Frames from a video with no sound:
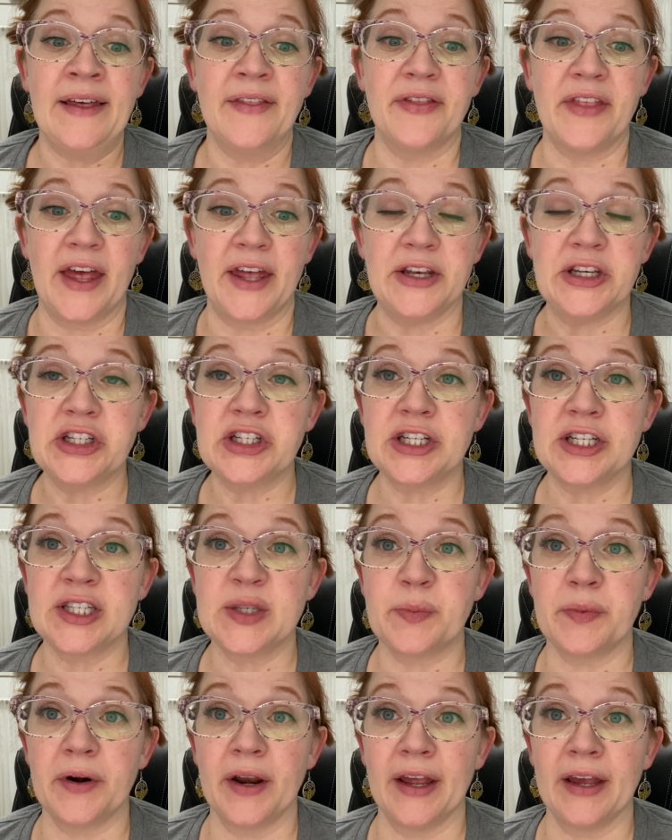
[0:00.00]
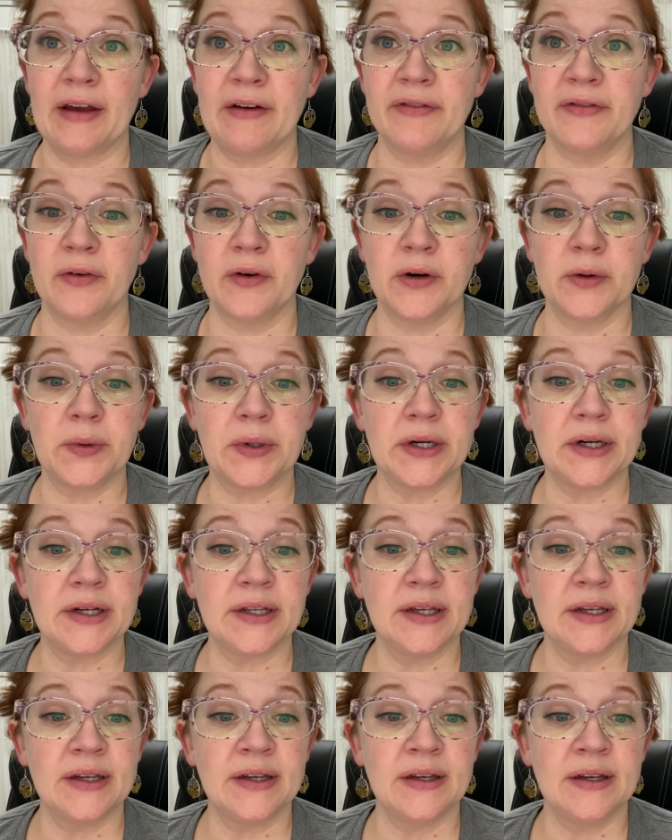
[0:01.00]
Then she sprang forward.
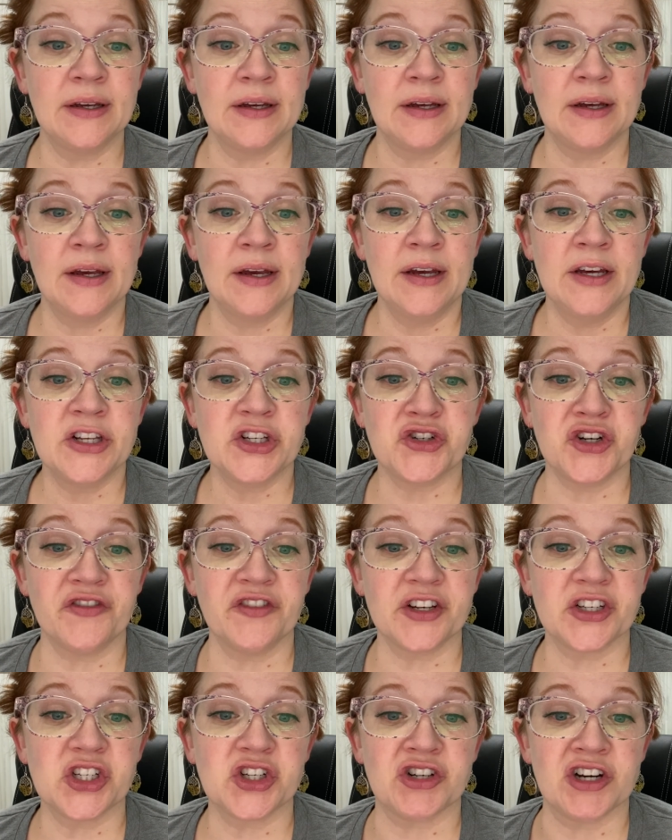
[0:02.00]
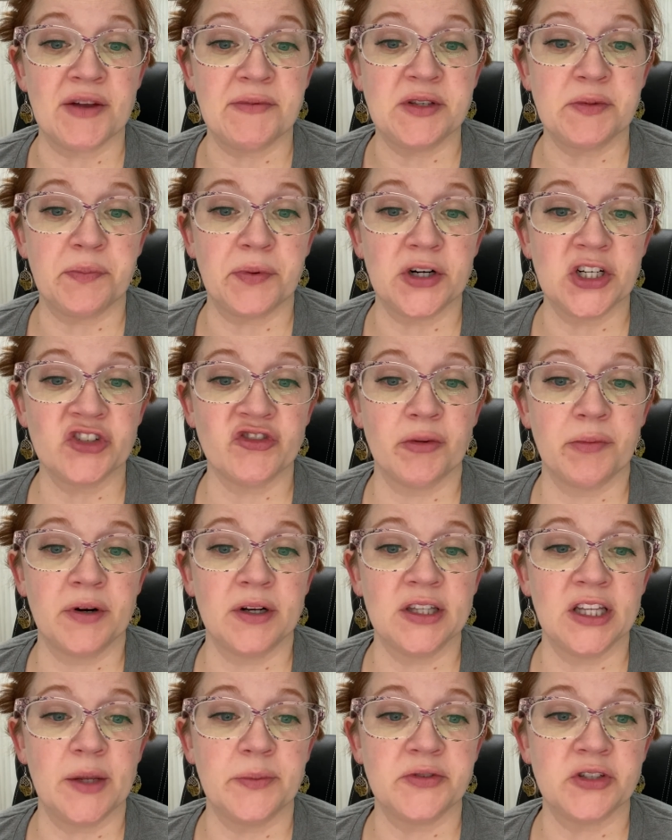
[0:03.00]
Terrific streams burst from her
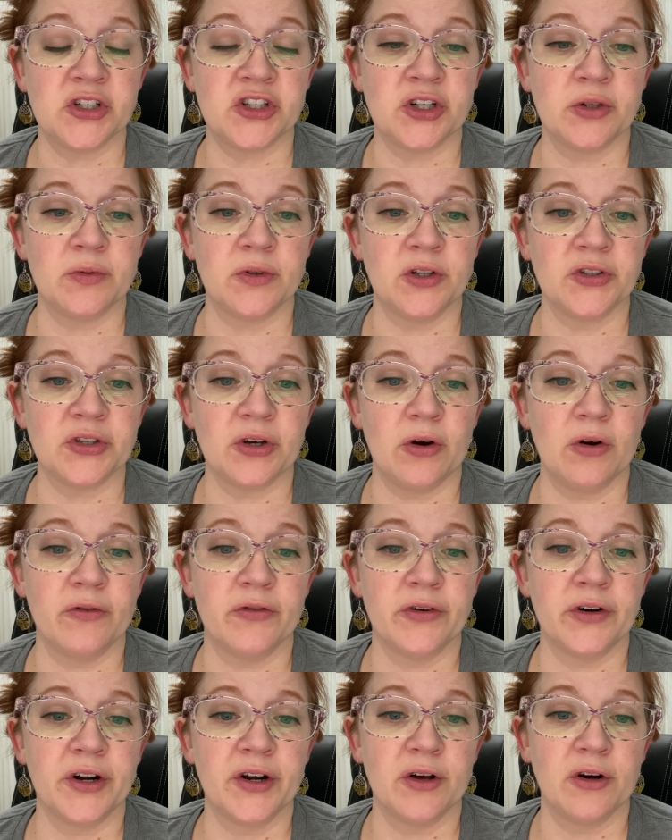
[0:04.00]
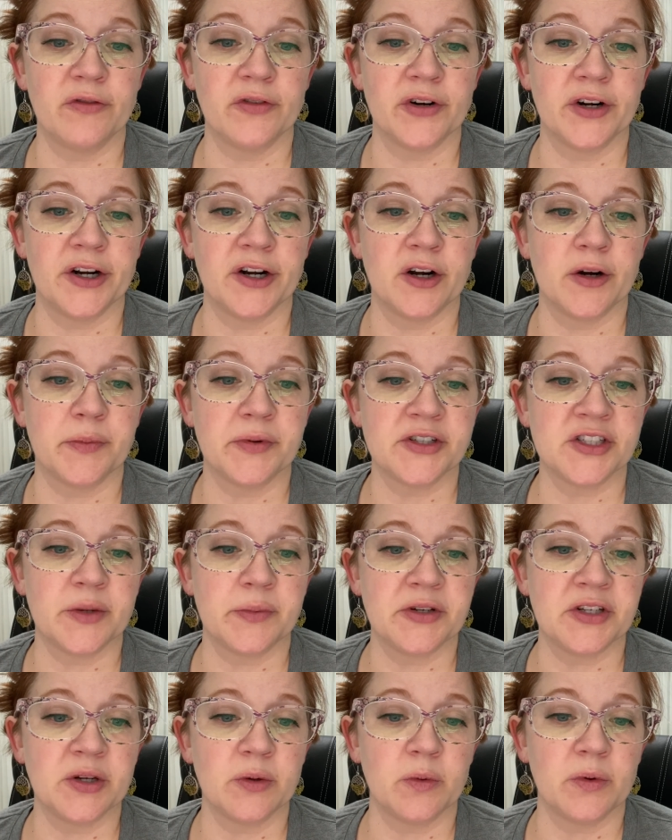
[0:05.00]
lips as she rolled over and over in her
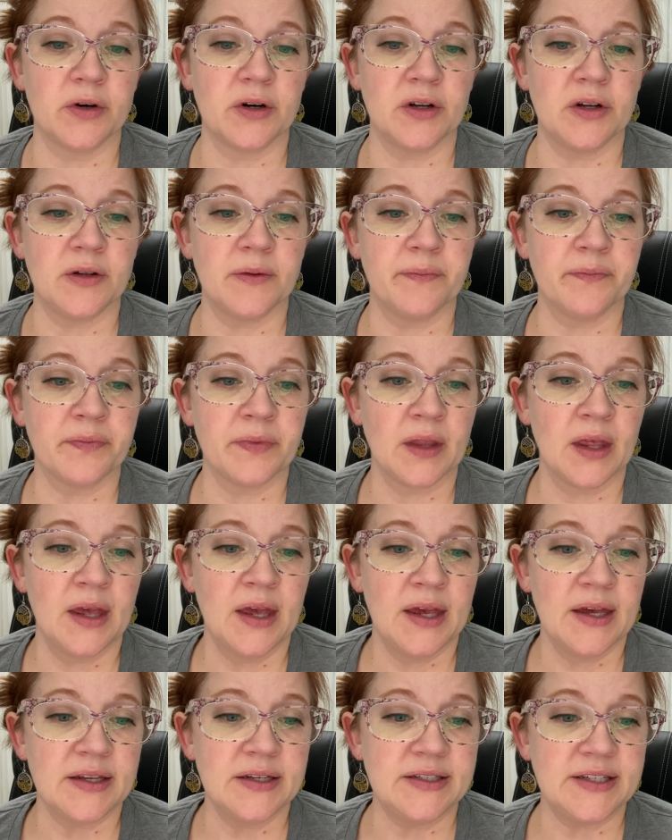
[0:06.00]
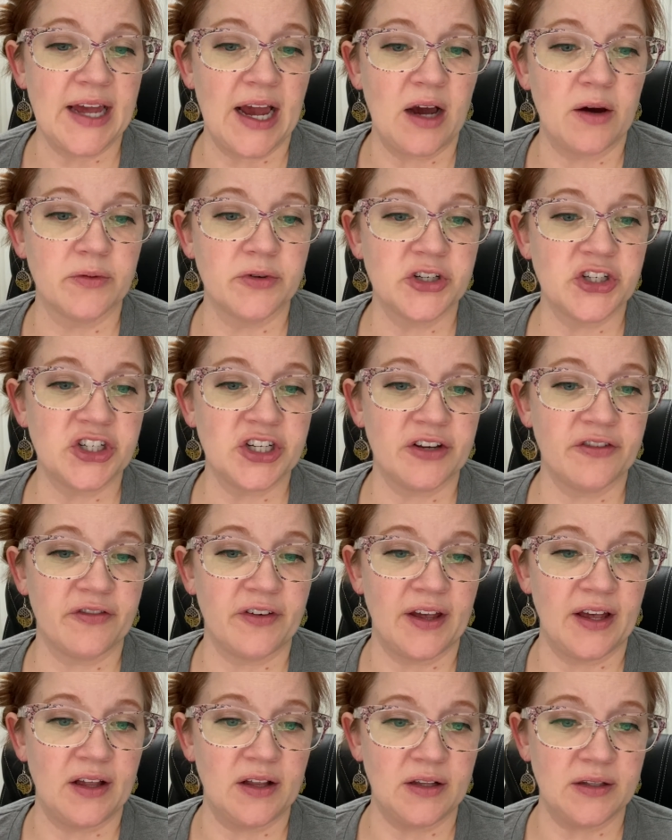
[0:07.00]
precipitate whirl. Down she
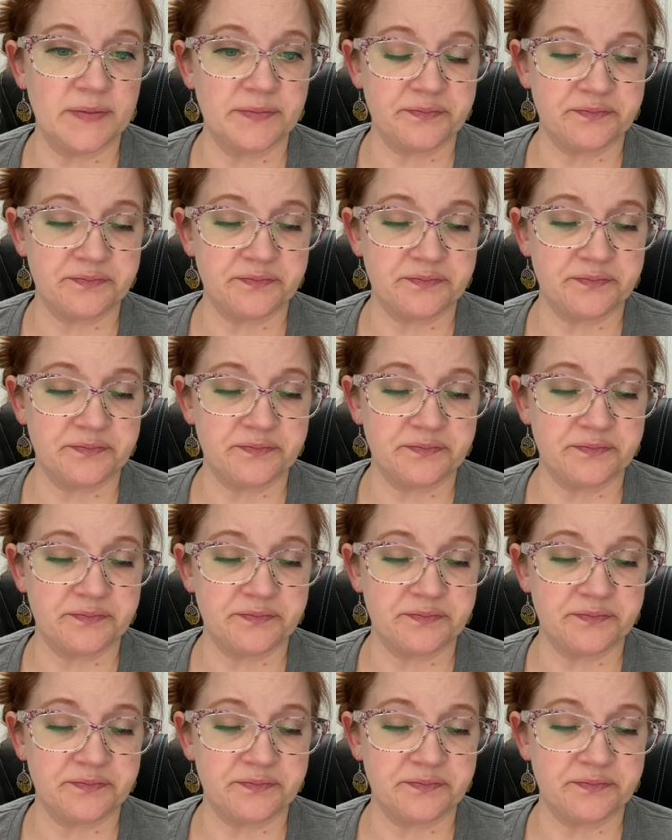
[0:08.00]
fell.